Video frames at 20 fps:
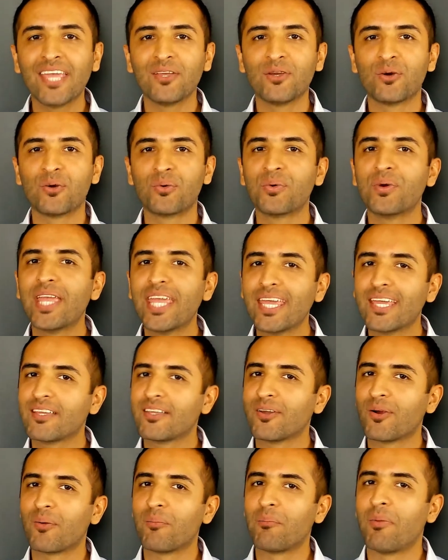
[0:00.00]
your
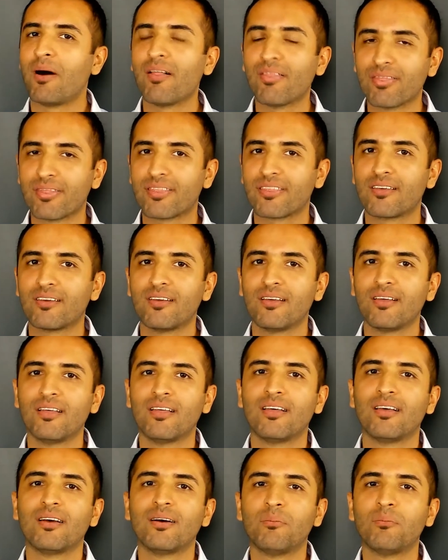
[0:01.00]
week, your month.
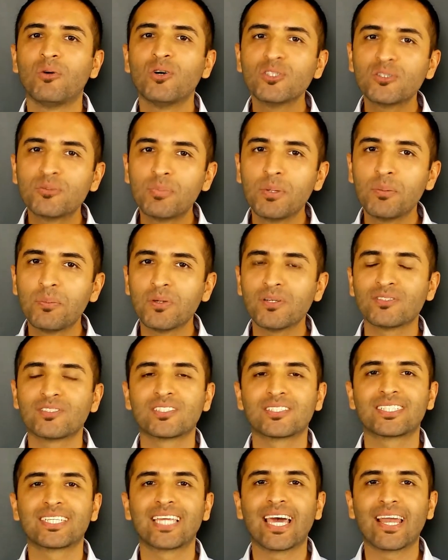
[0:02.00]
Most people
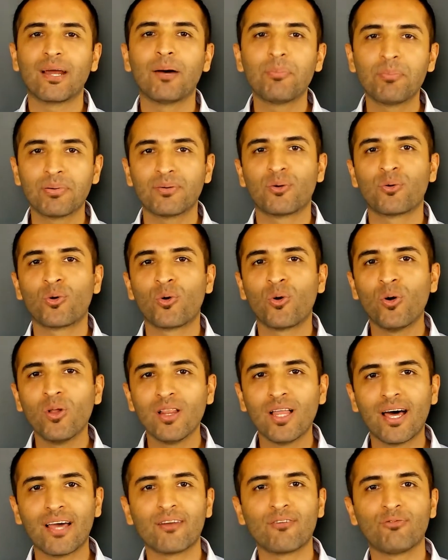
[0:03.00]
just get up,
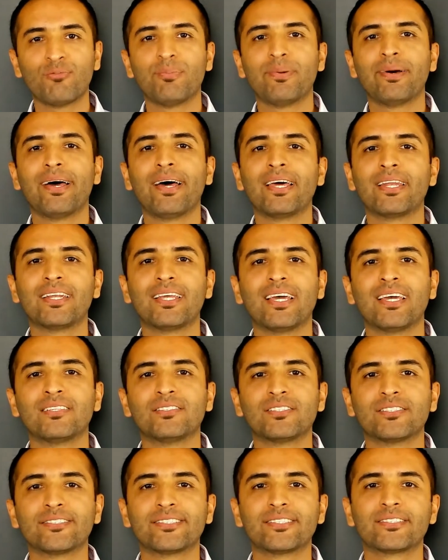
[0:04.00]
roll out of bed,
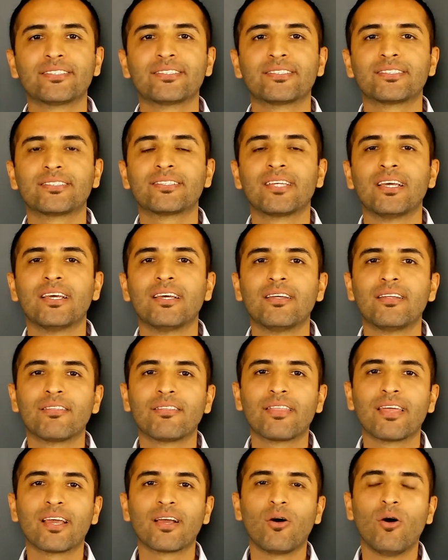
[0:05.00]
and just
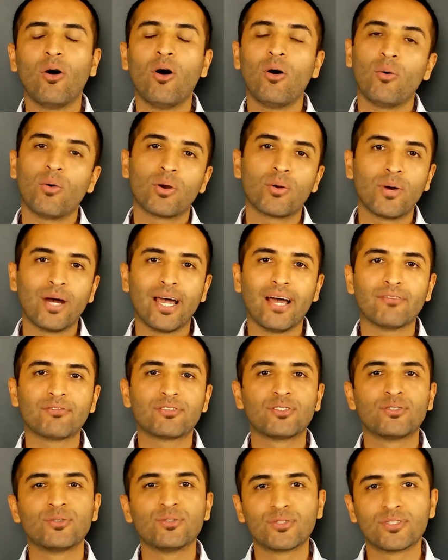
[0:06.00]
think, oh, what do I
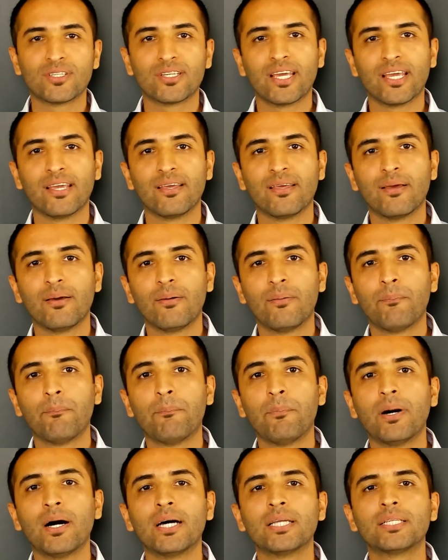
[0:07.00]
have to do today?
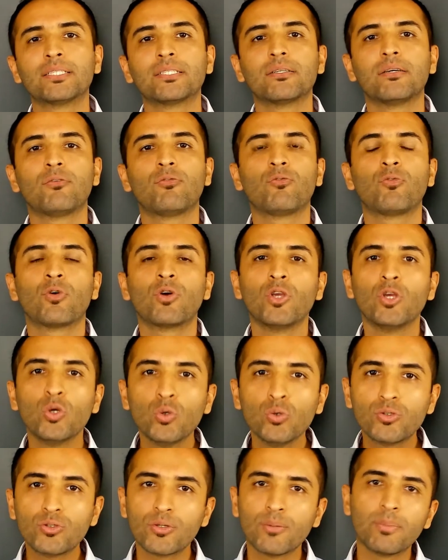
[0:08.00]
But for
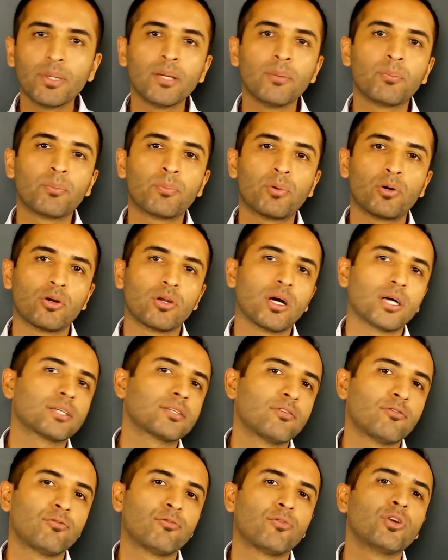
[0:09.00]
you to be
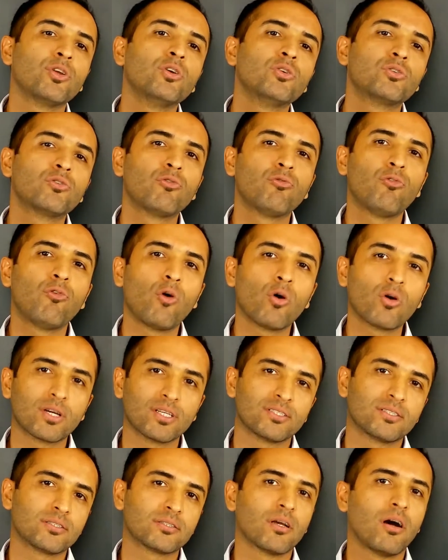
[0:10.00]
productive, for you to
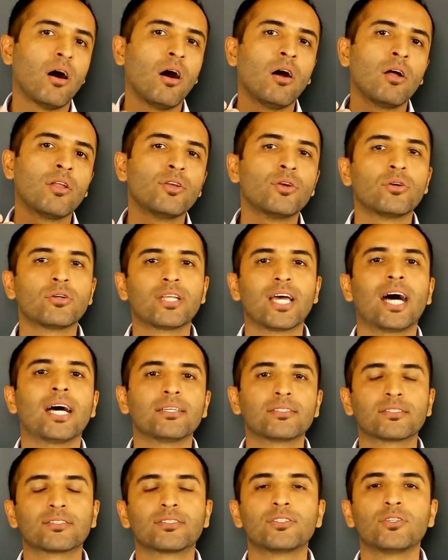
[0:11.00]
focus on your
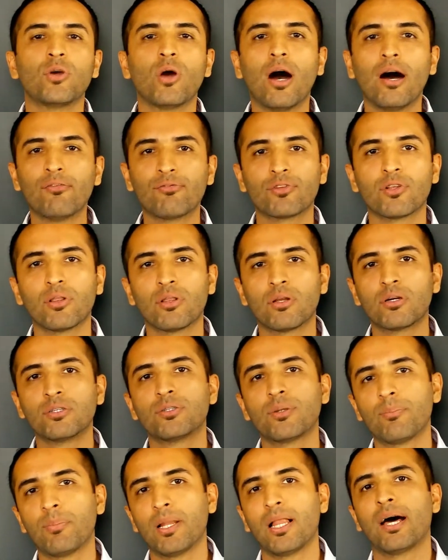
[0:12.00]
tasks, you have to
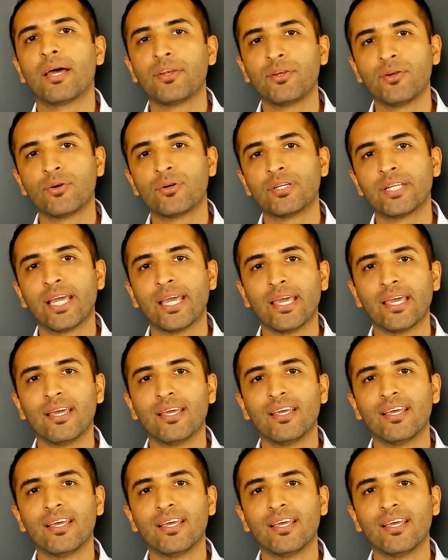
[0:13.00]
learn to plan your day.